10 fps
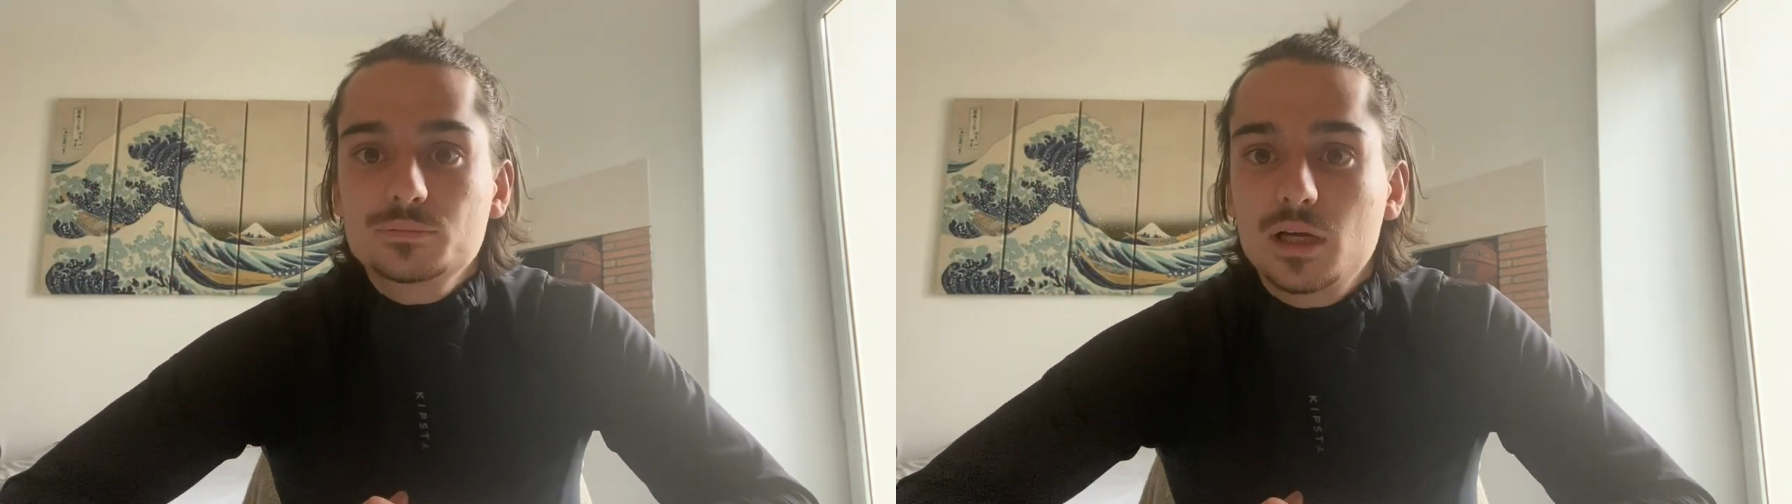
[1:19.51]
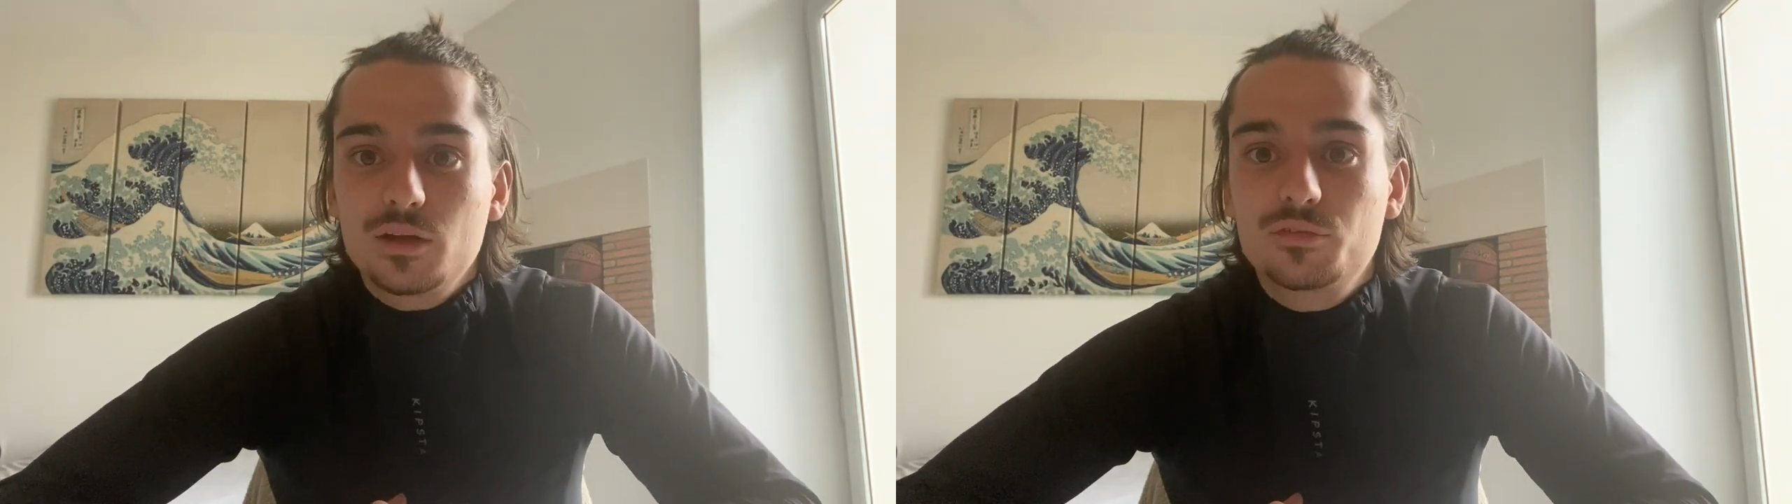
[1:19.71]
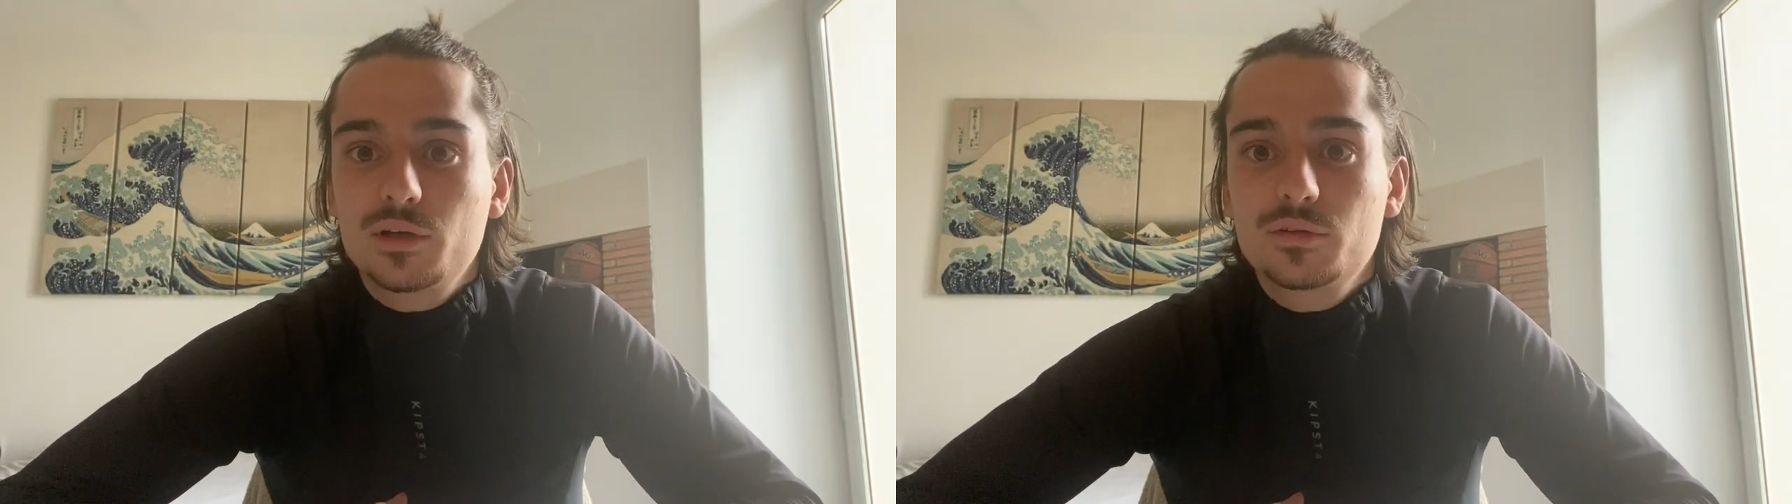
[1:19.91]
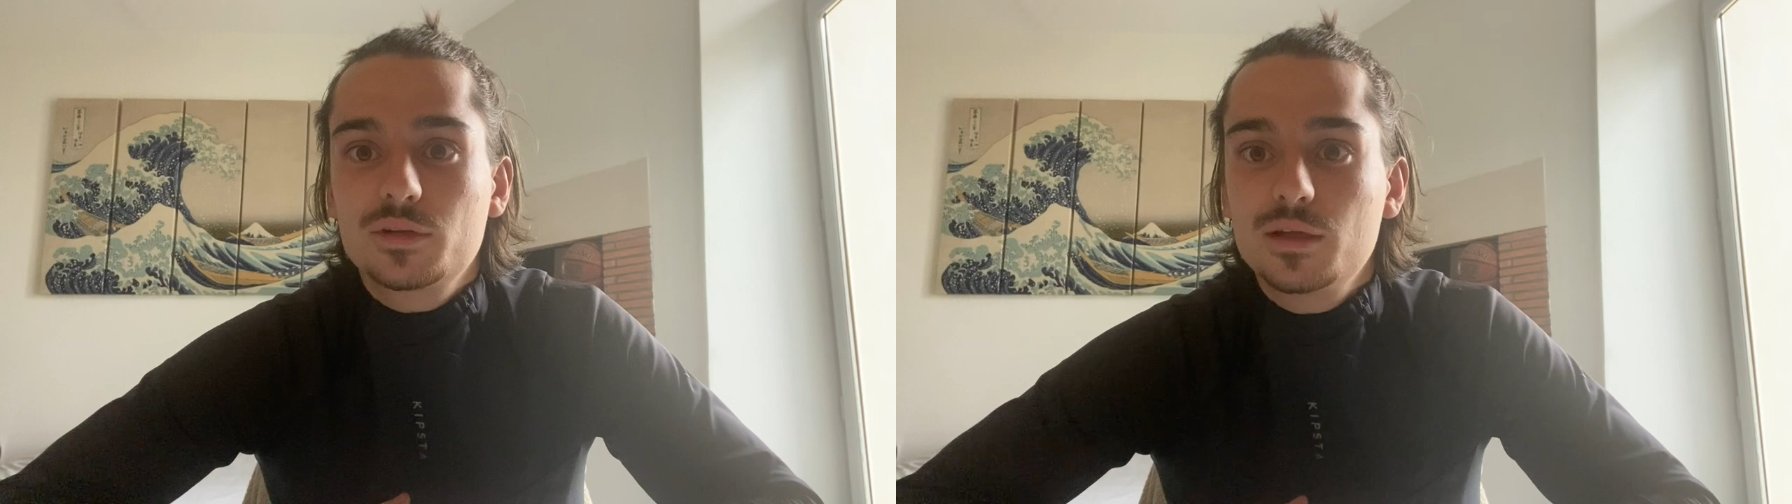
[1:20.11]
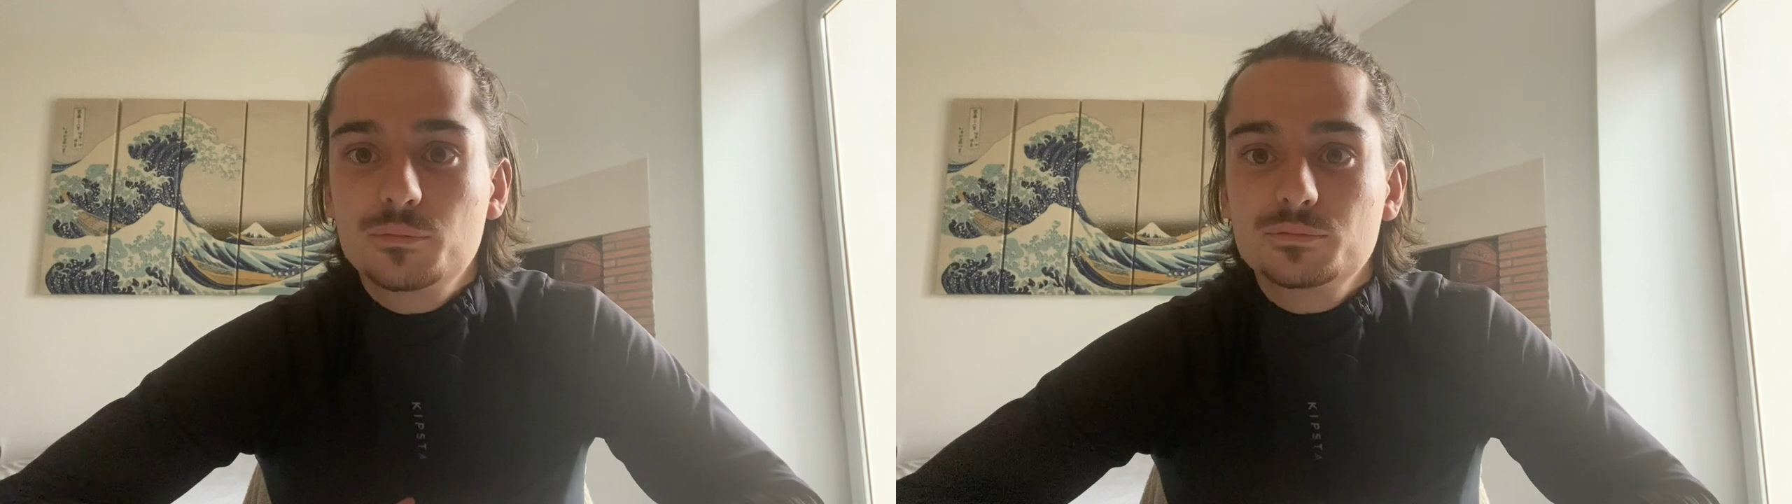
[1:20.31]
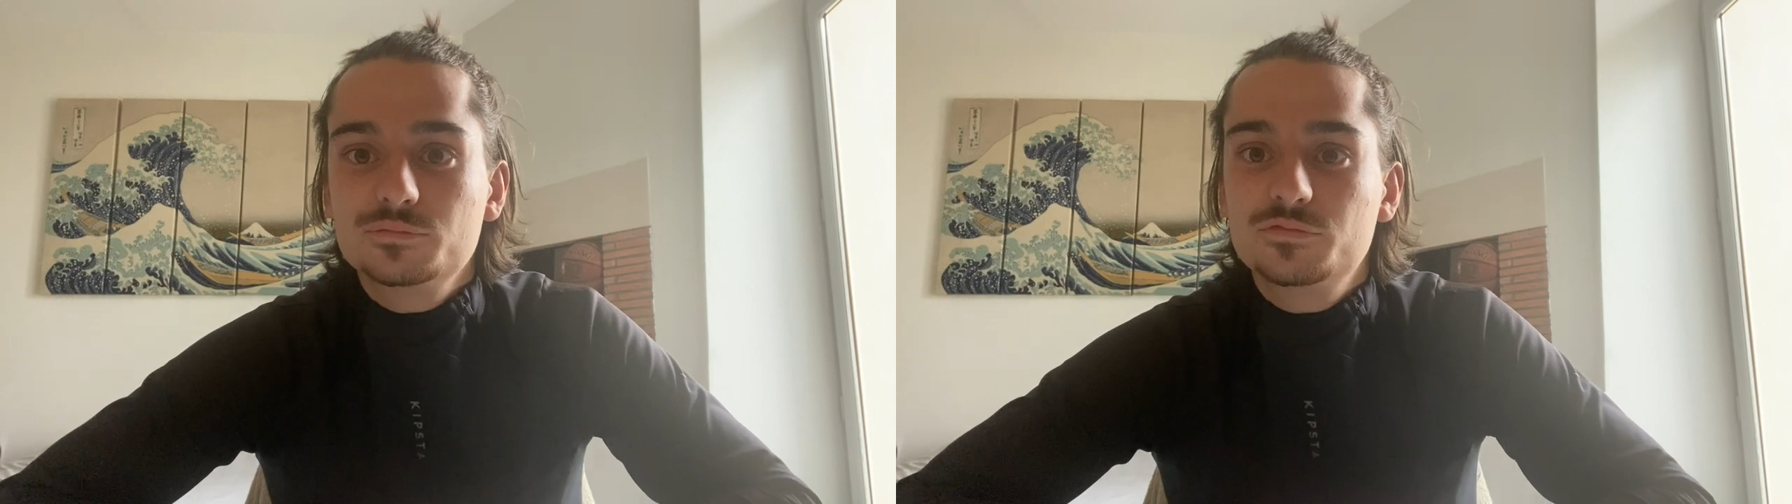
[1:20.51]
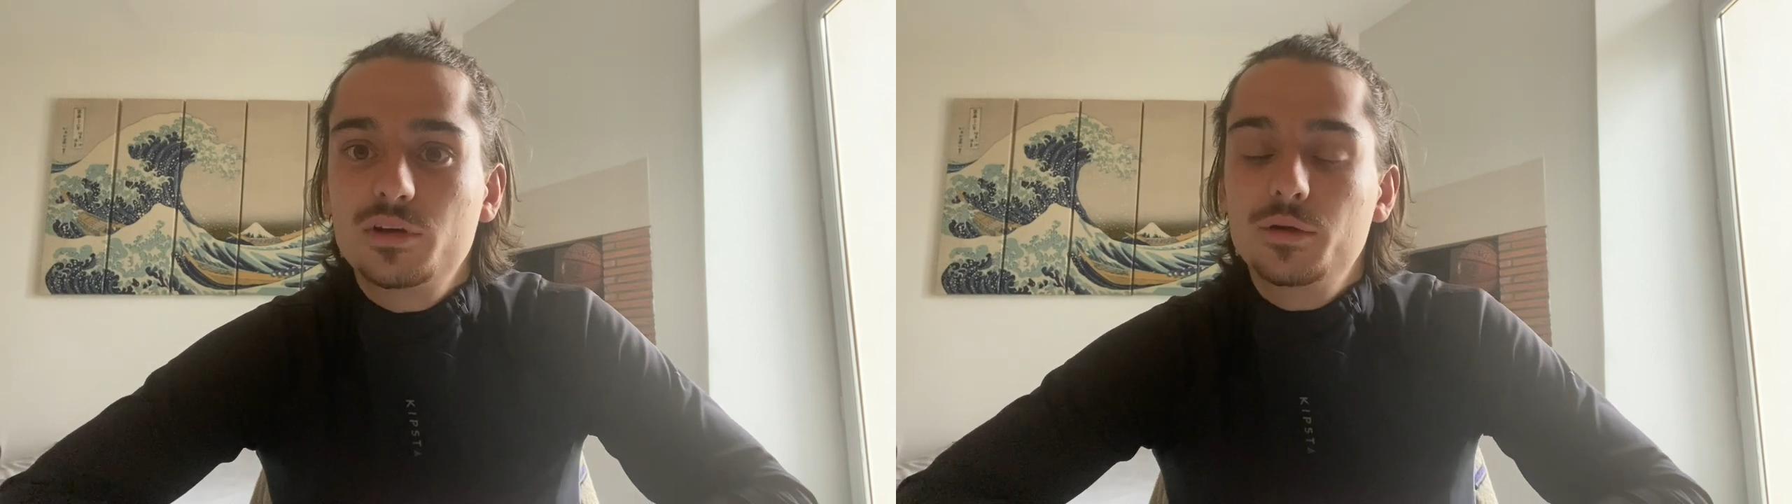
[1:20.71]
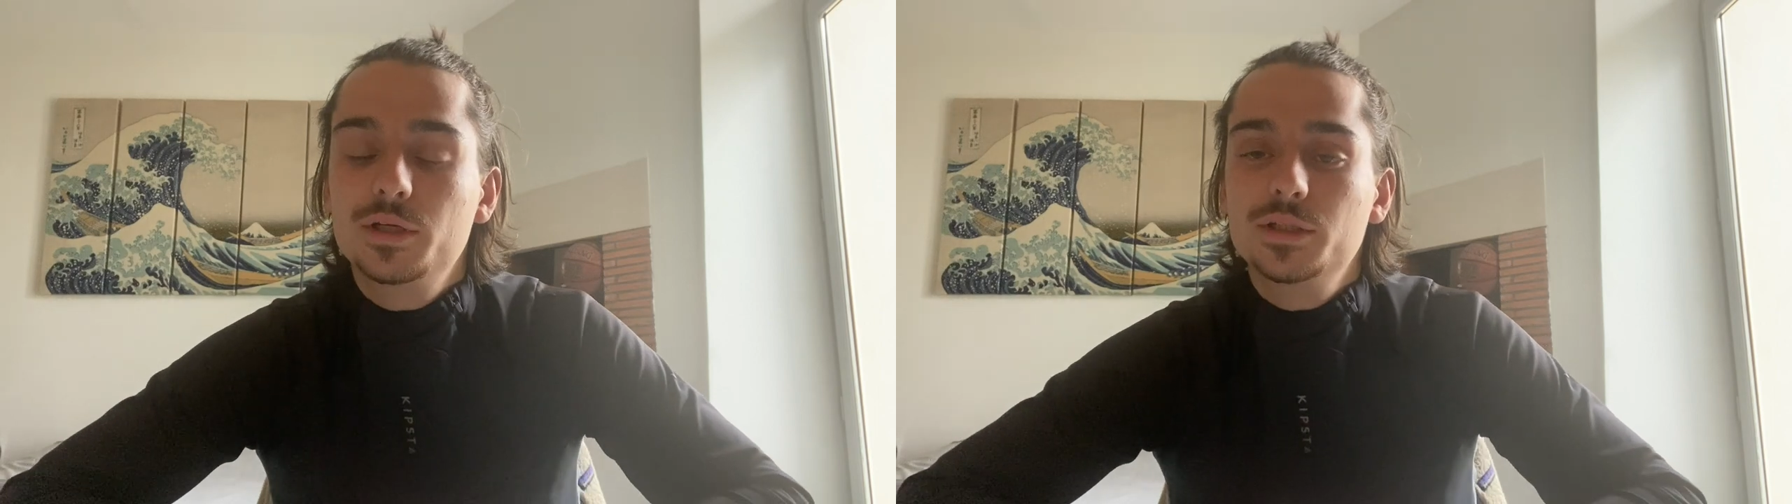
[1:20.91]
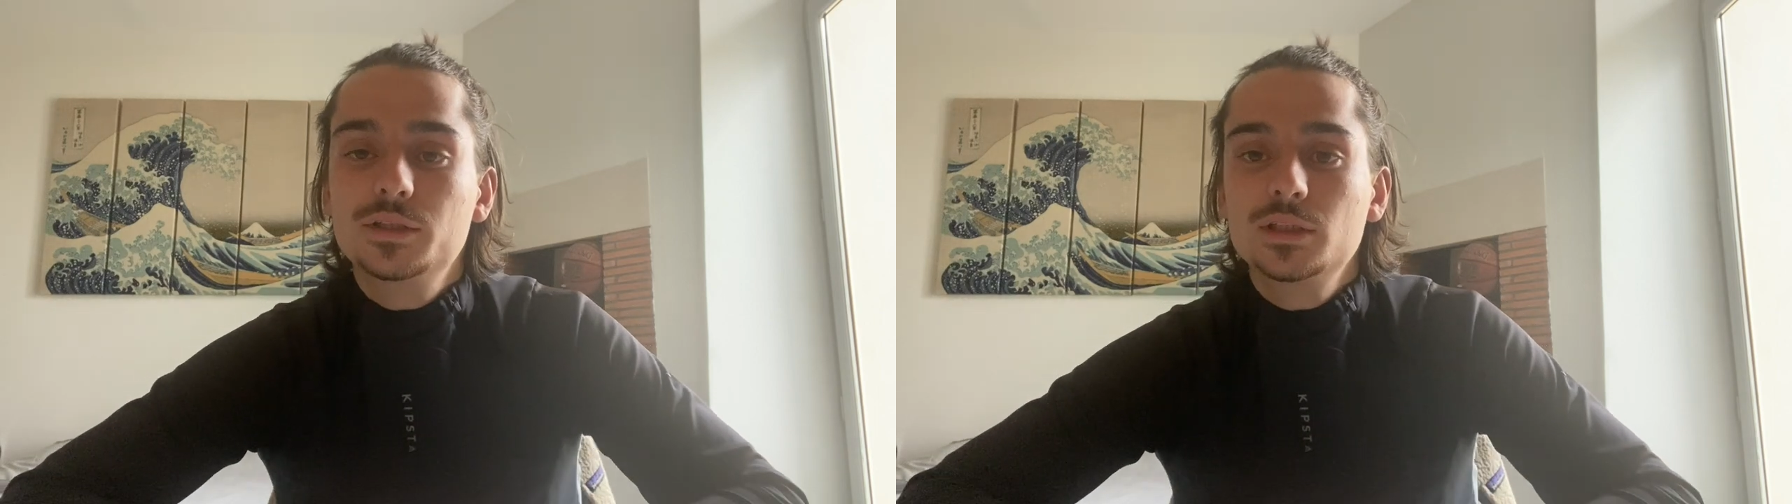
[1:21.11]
I found them very